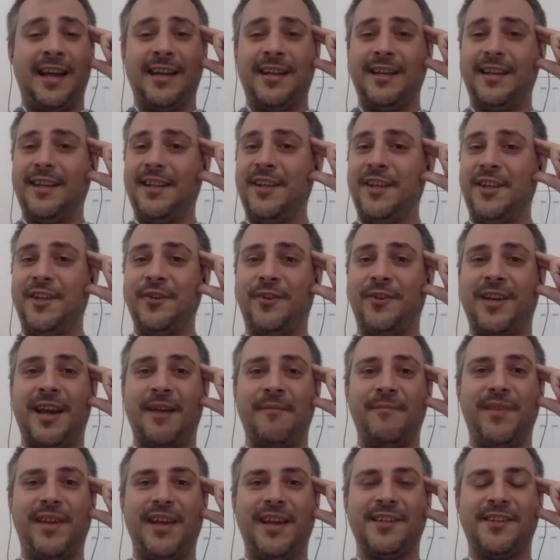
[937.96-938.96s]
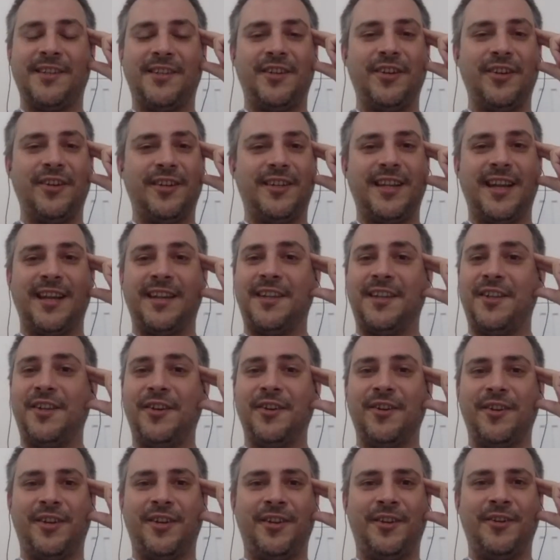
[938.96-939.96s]
you can be as good that
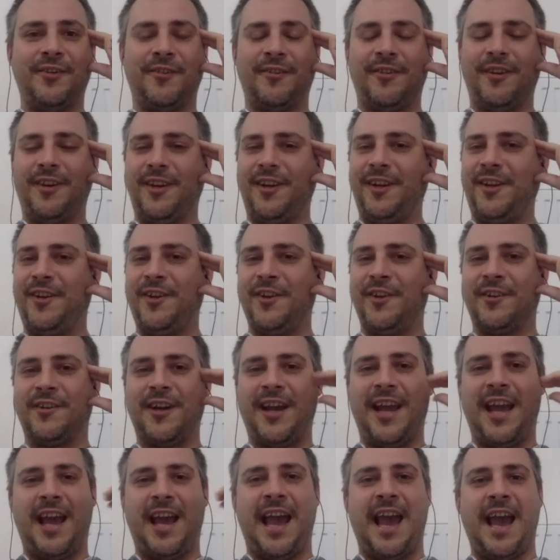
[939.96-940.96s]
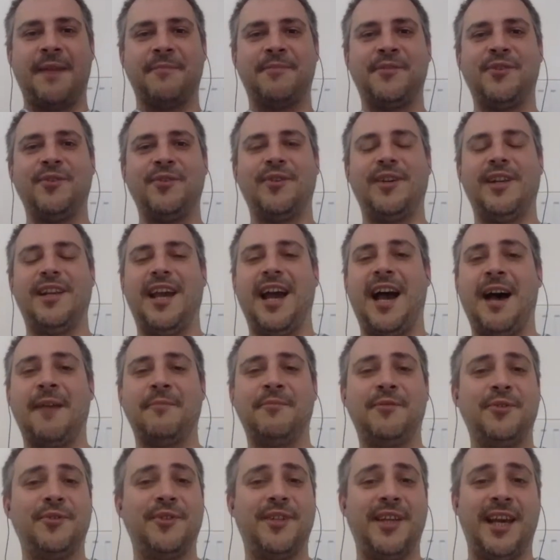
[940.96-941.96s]
you're absolutely up
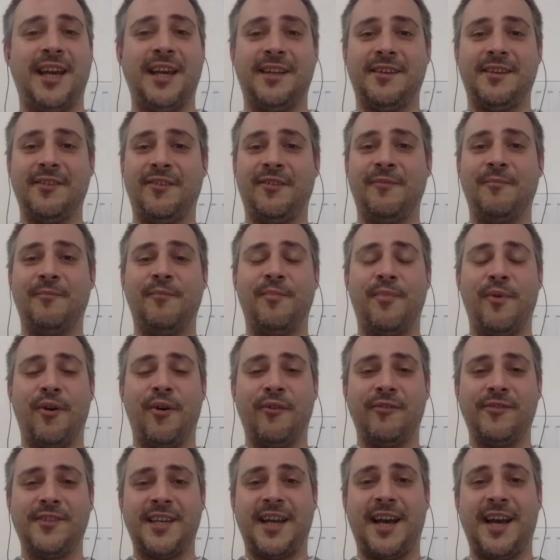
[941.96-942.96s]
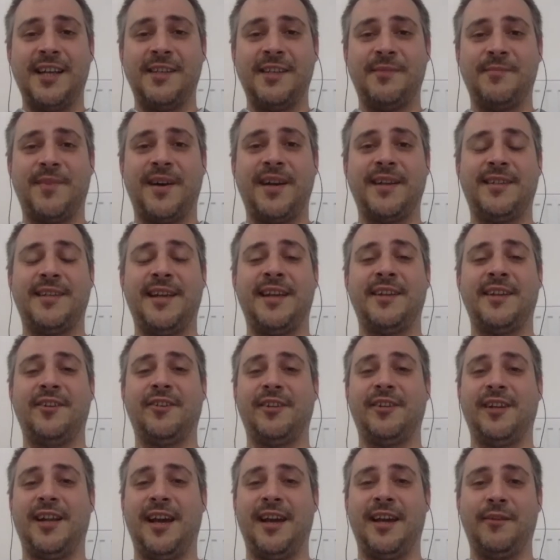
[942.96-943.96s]
to date on both sides, but then the
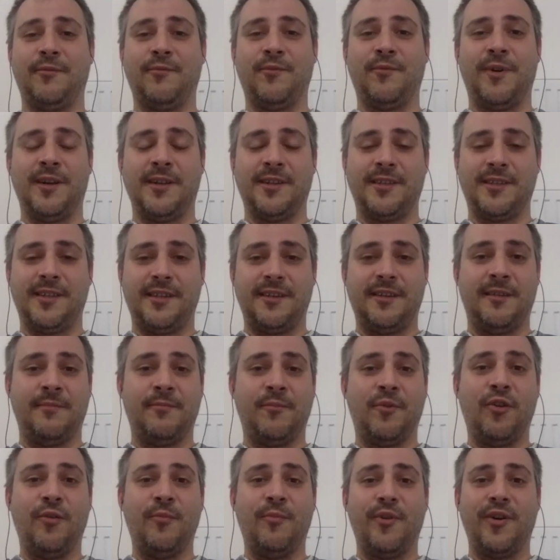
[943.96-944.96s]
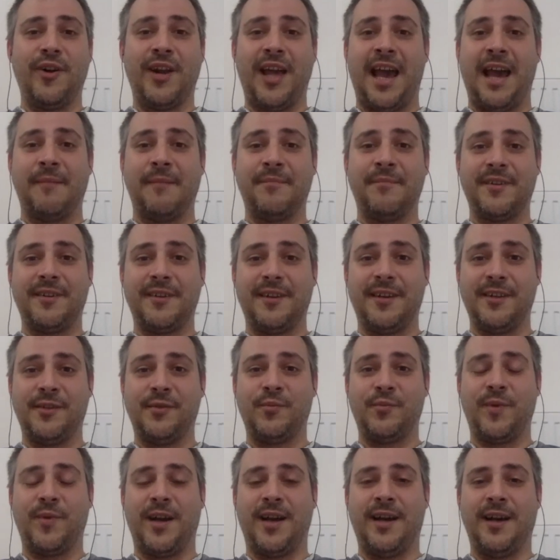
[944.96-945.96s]
client wants a mobile app
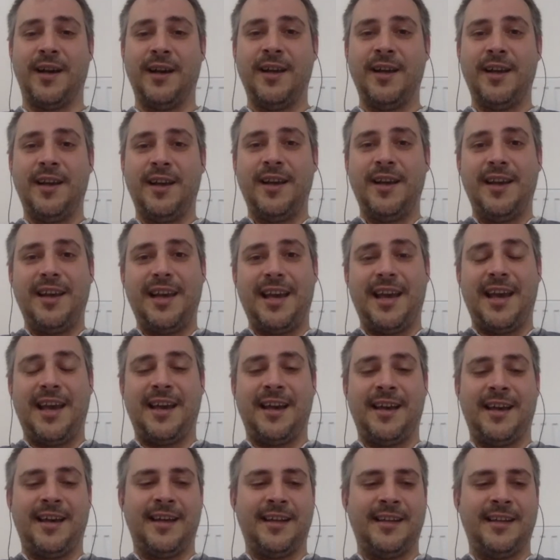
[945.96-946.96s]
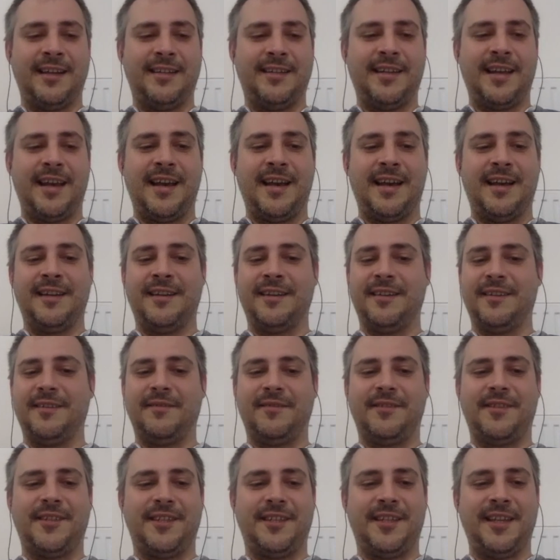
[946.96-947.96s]
as well. And then
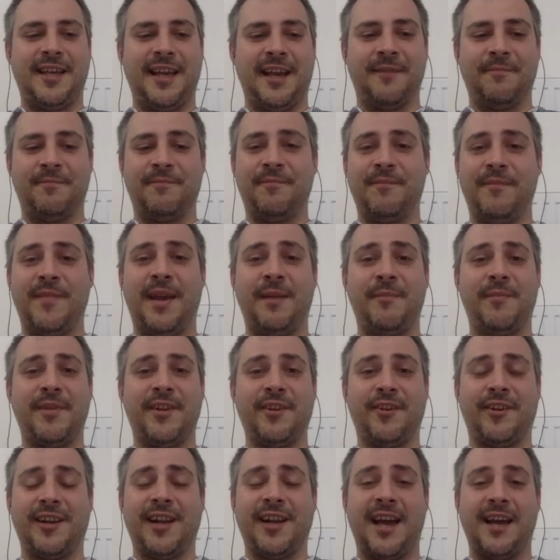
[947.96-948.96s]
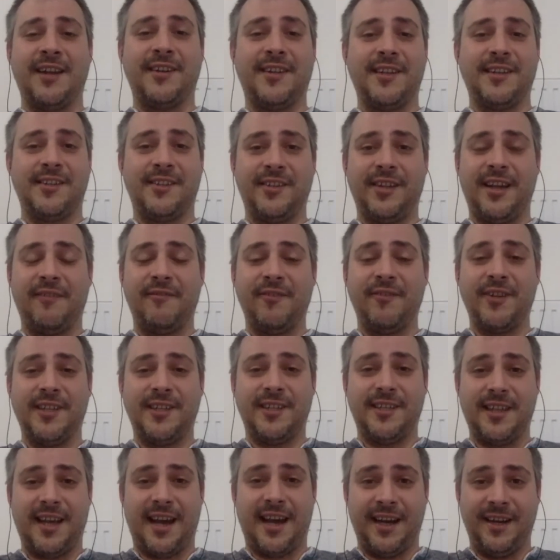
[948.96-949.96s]
still, maybe the client doesn't have a
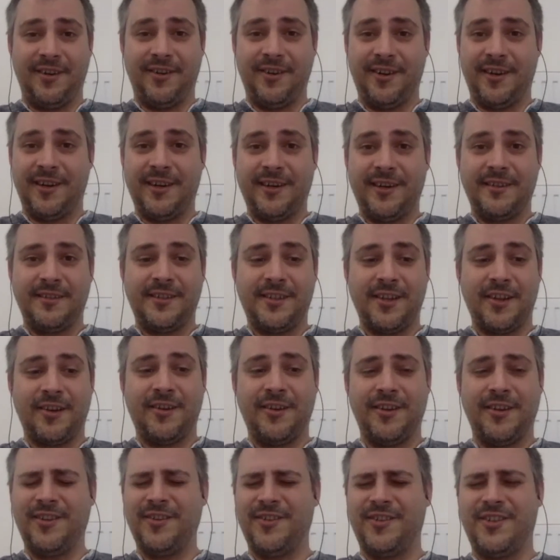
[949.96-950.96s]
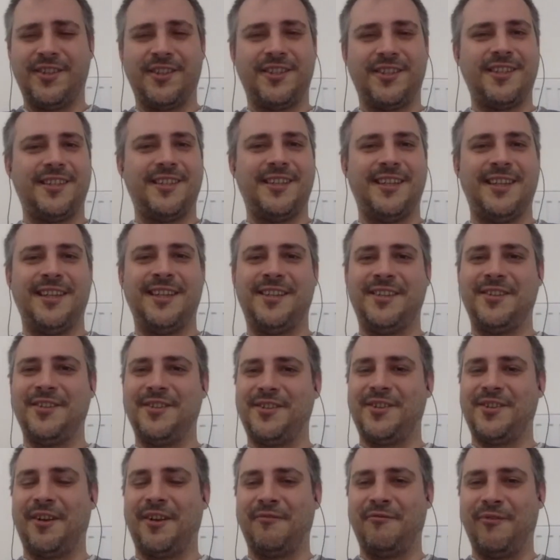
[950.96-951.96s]
designer. So you just need to
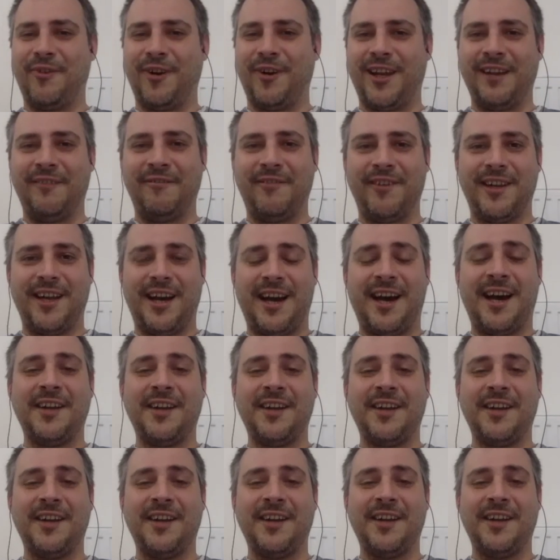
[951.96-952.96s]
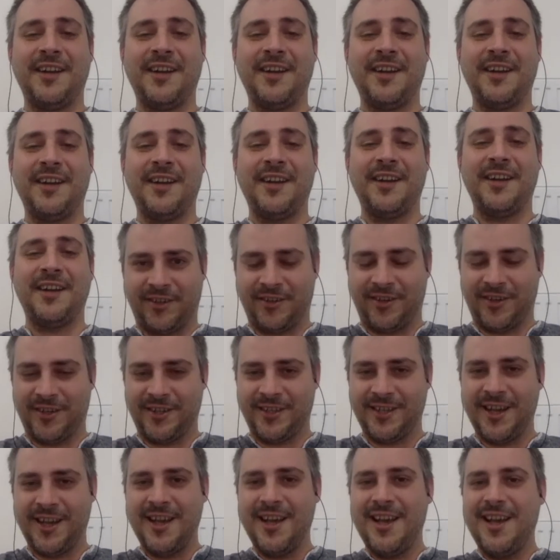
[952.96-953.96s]
start working with other
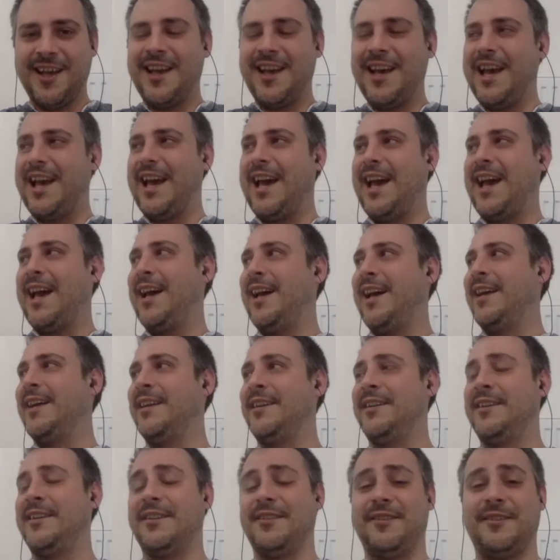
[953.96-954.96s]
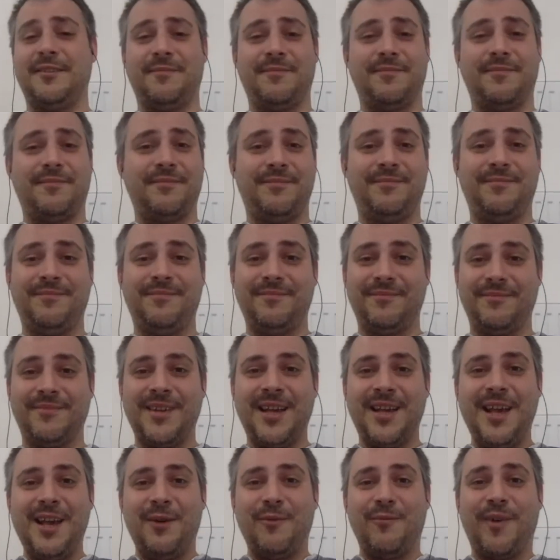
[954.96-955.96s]
contractors. And
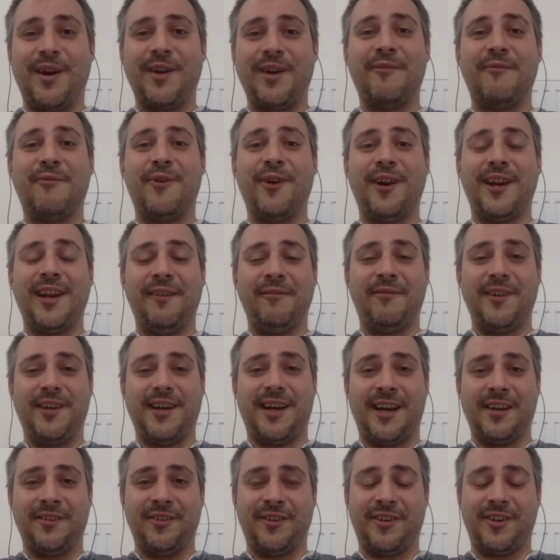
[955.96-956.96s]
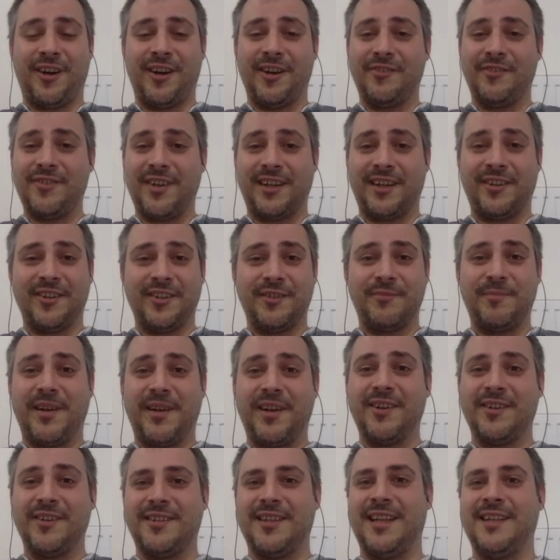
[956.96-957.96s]
while you're working with other contractors,
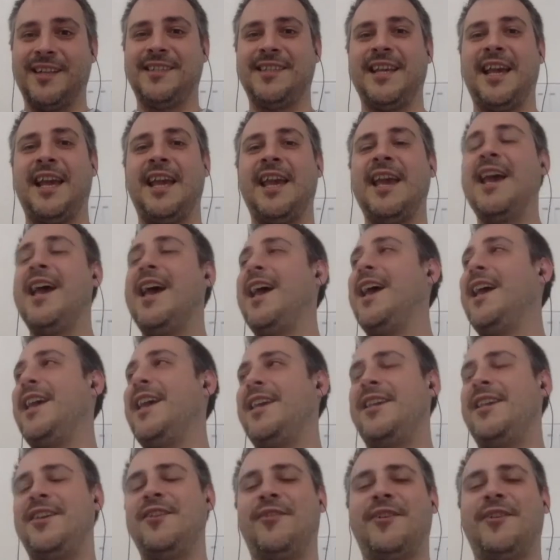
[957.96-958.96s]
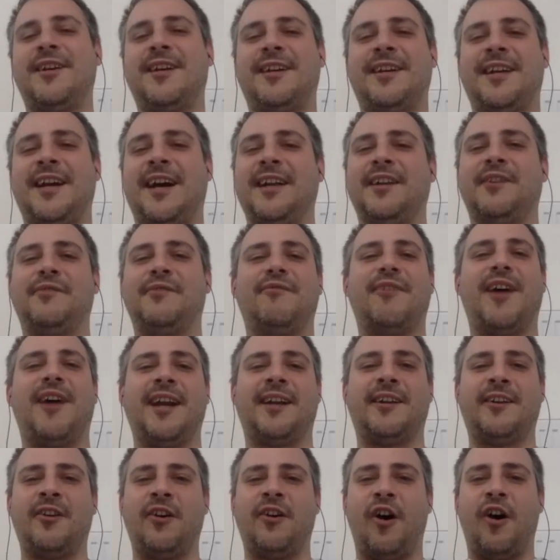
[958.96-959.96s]
because let's say you can't
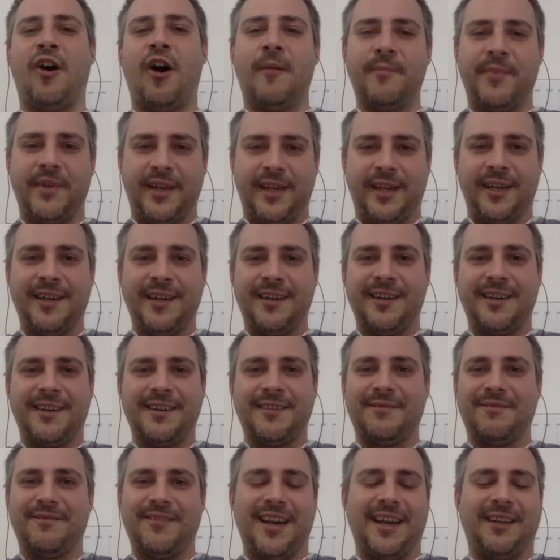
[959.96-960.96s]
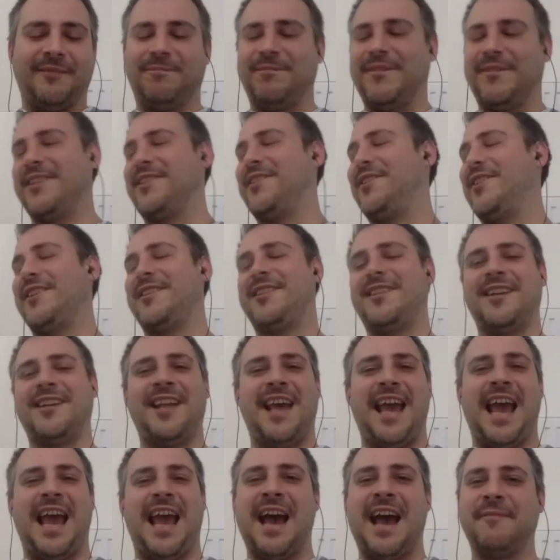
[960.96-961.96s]
write copy, like that's just an
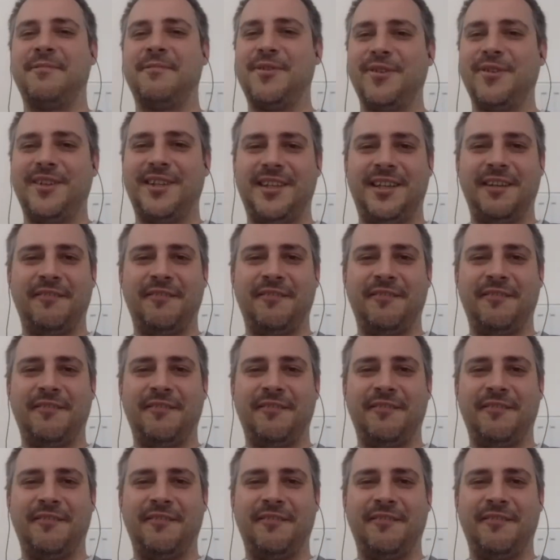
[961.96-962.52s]
absolutely